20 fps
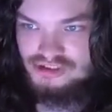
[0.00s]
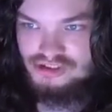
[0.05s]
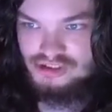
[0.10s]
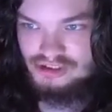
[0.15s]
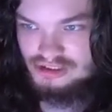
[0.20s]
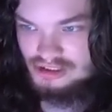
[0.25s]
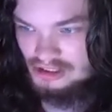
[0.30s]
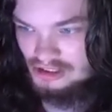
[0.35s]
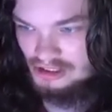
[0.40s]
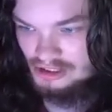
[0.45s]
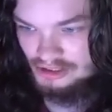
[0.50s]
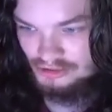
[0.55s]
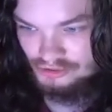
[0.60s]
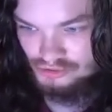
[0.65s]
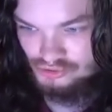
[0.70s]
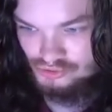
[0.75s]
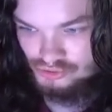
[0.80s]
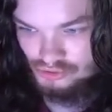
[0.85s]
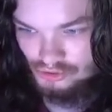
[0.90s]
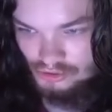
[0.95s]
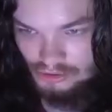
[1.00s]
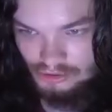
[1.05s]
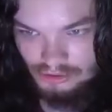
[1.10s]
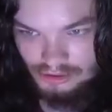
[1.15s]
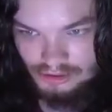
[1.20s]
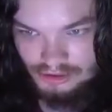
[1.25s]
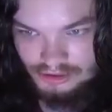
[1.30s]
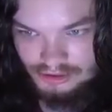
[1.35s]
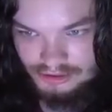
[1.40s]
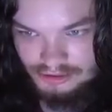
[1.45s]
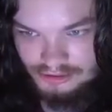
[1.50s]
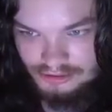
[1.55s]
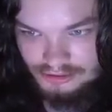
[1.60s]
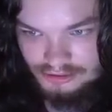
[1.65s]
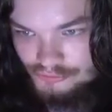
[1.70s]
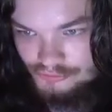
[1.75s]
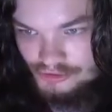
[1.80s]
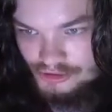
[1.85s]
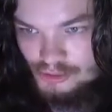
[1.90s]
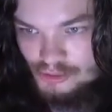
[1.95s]
shit's getting out of control.
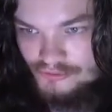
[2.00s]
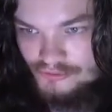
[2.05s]
Video